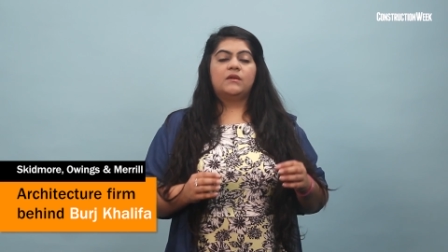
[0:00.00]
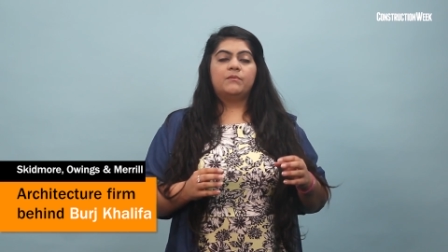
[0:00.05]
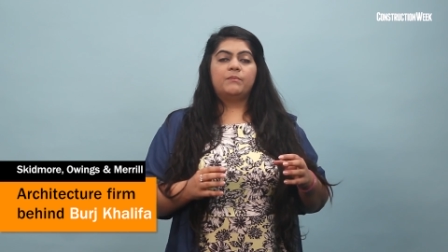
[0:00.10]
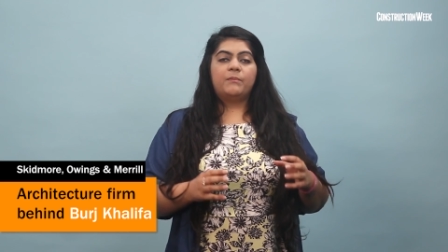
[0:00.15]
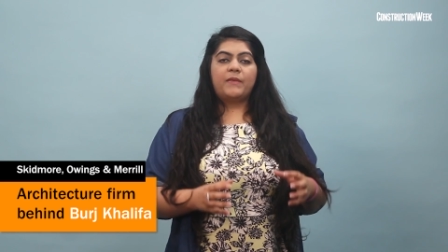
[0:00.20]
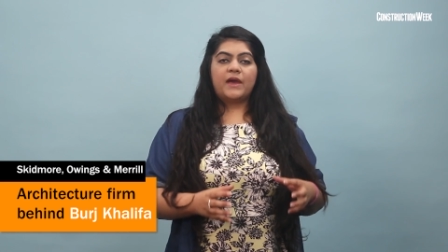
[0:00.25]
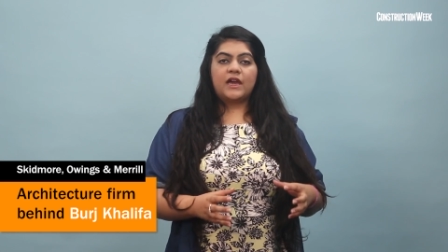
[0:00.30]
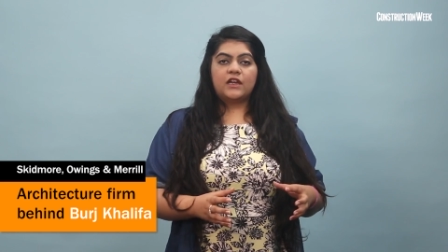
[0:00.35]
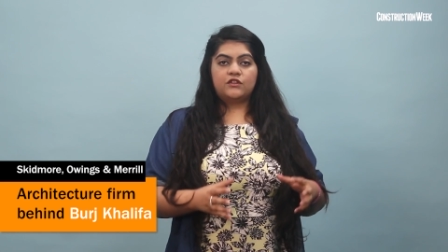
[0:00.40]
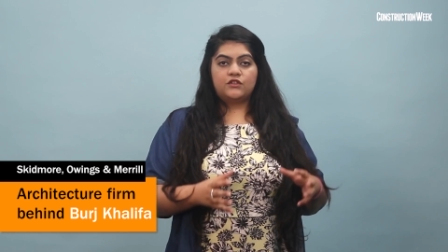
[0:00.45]

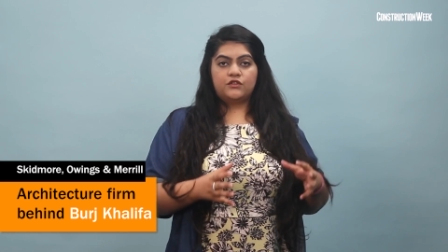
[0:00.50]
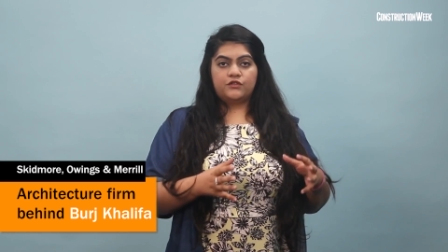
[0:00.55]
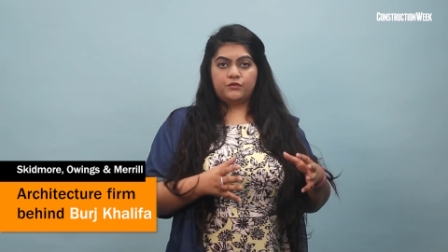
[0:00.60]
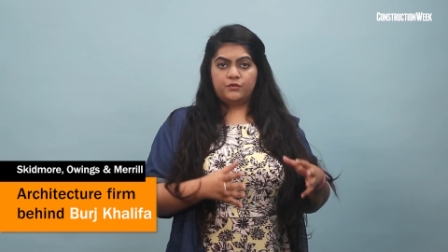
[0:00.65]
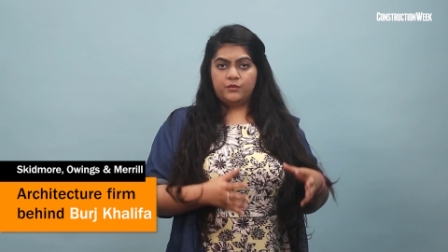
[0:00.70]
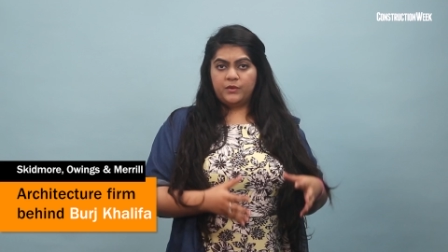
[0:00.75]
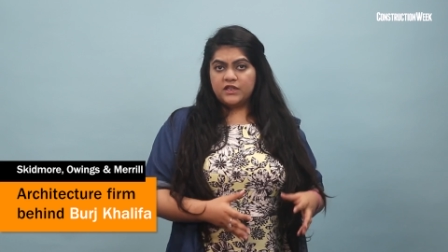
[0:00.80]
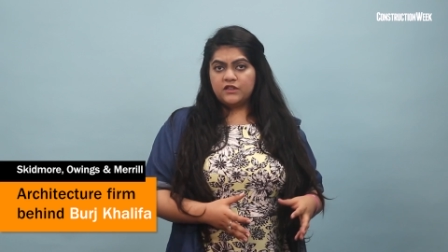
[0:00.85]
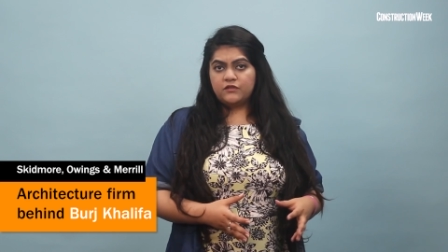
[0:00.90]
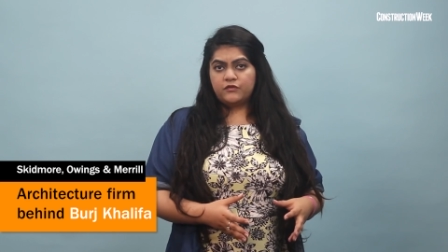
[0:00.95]
impact of
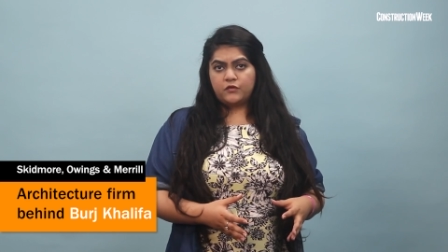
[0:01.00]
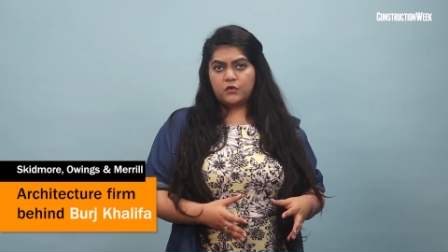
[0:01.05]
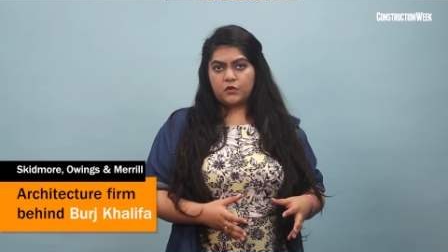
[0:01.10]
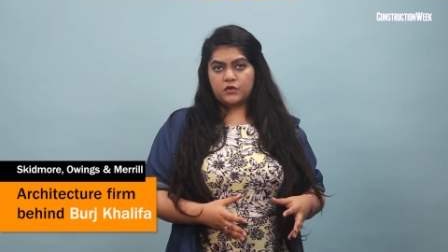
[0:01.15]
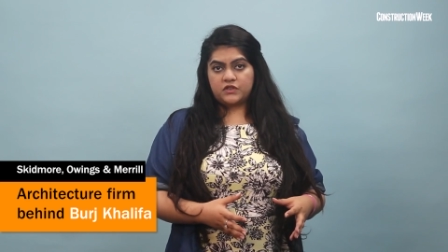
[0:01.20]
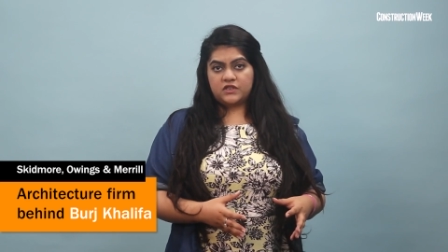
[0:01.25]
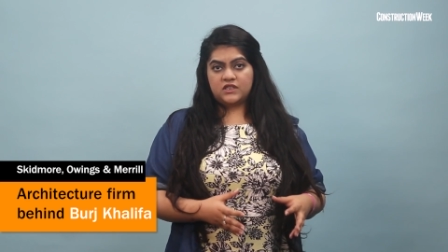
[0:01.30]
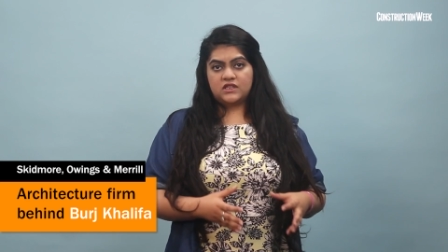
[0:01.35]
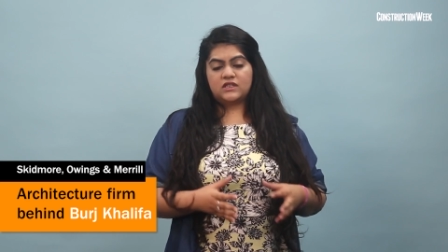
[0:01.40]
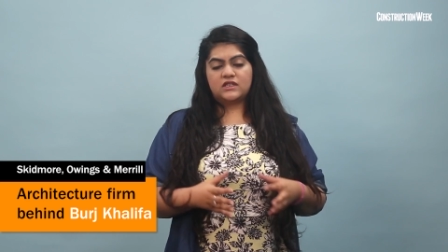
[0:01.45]
wind
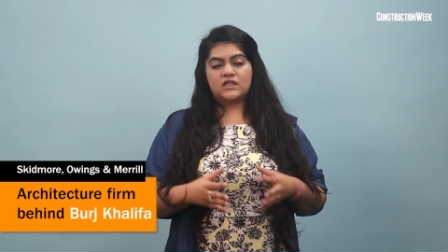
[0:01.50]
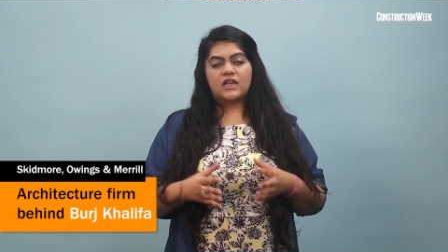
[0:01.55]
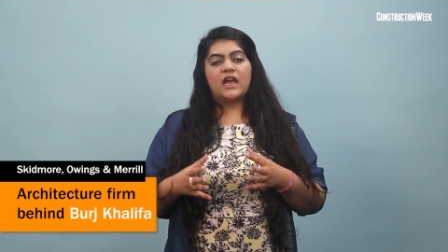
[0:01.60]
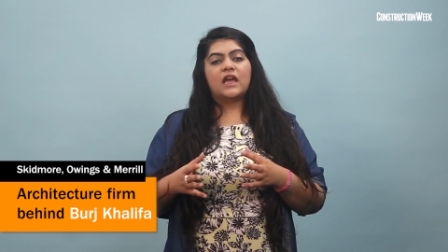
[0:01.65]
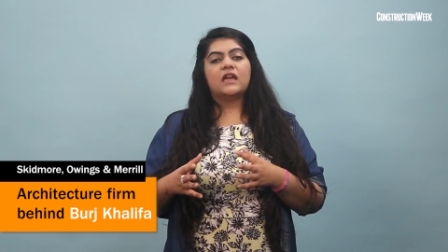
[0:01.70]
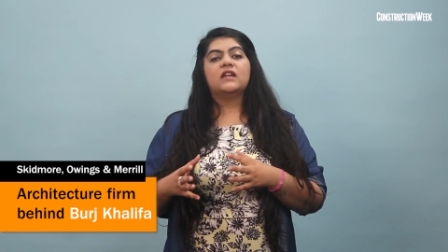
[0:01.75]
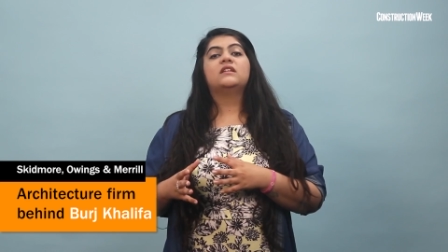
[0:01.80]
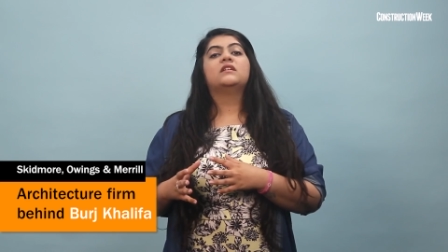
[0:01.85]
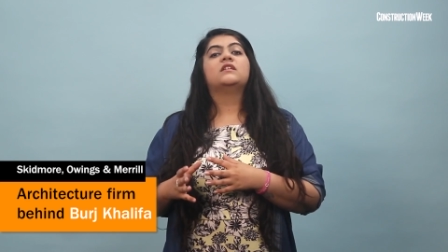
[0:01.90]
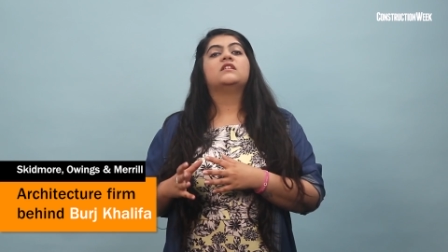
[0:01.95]
forces
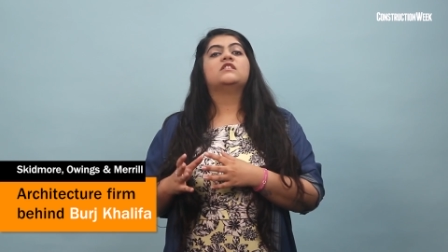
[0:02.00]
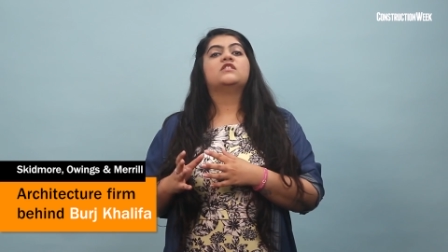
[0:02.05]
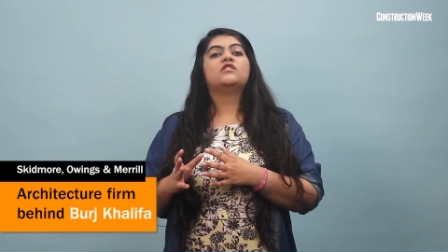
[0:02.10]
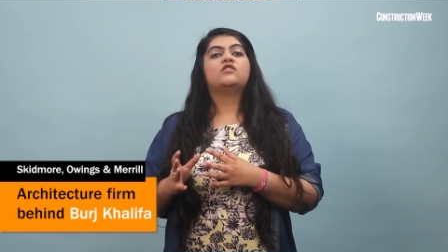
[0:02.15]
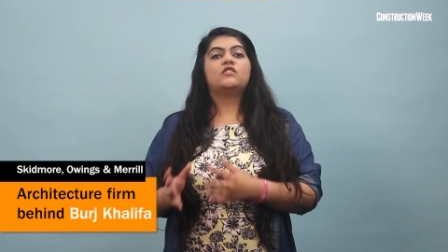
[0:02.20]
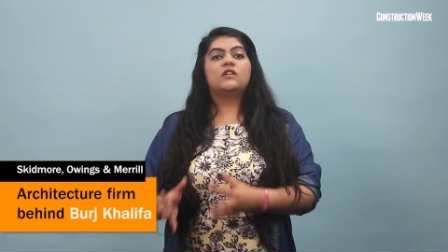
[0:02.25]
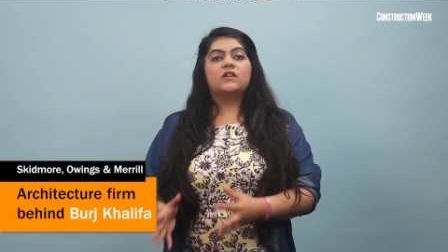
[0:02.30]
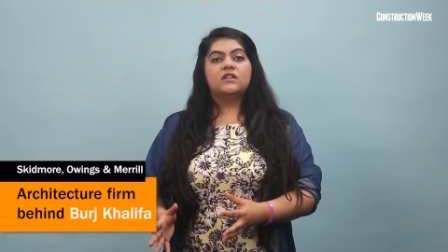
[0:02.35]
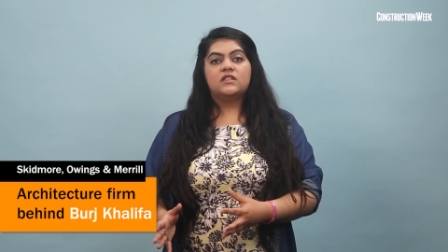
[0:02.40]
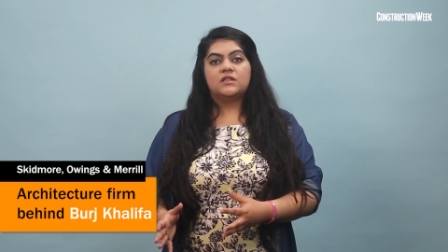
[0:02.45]
and
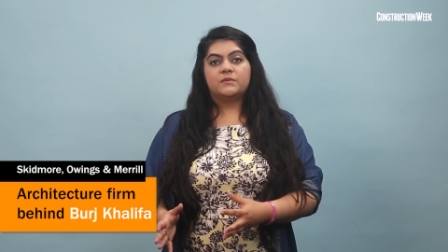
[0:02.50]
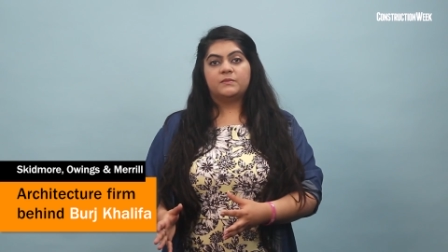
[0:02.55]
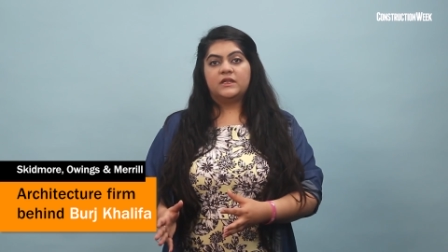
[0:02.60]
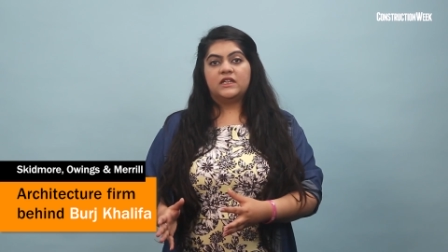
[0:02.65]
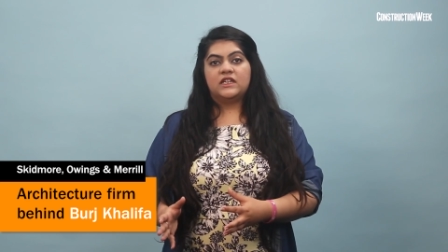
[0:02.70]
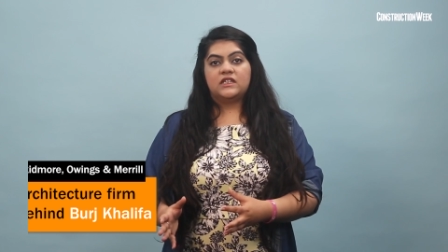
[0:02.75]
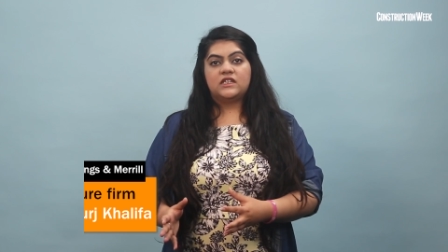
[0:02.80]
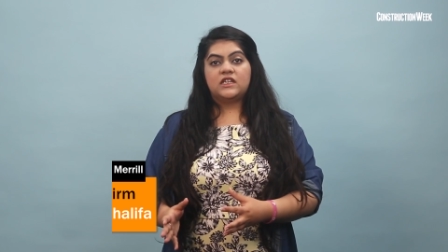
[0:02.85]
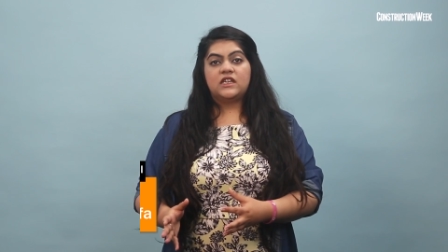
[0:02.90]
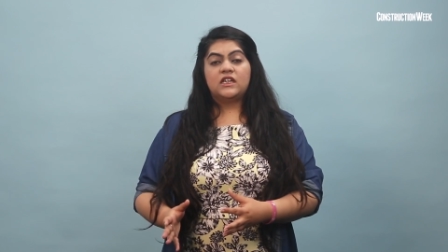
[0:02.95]

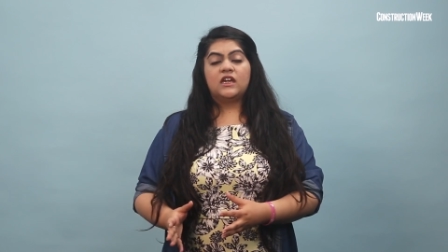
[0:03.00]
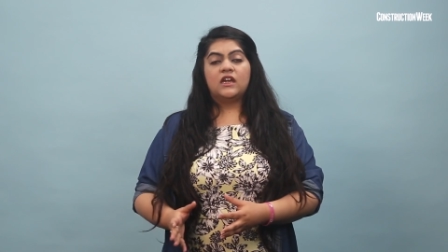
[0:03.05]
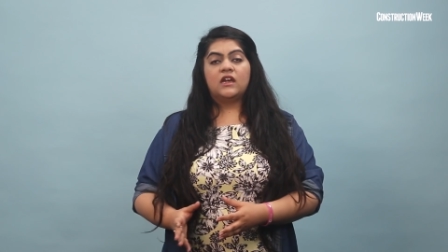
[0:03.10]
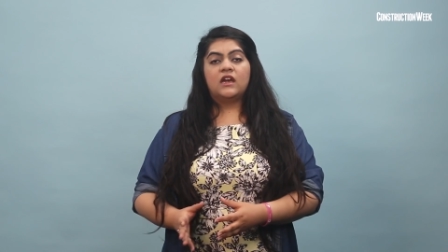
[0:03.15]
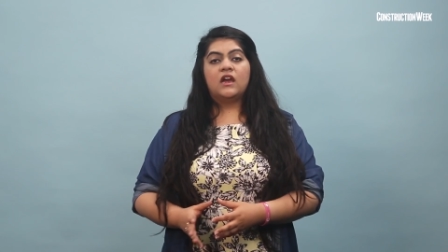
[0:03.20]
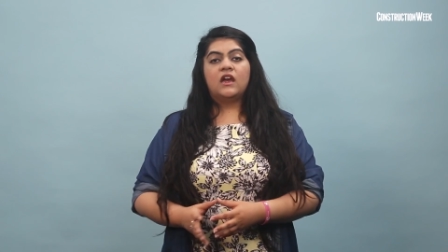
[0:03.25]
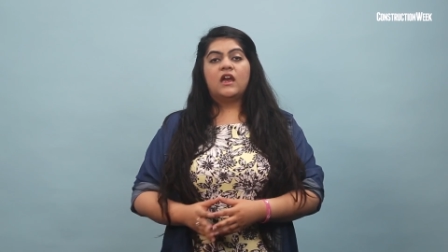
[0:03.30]
constructability.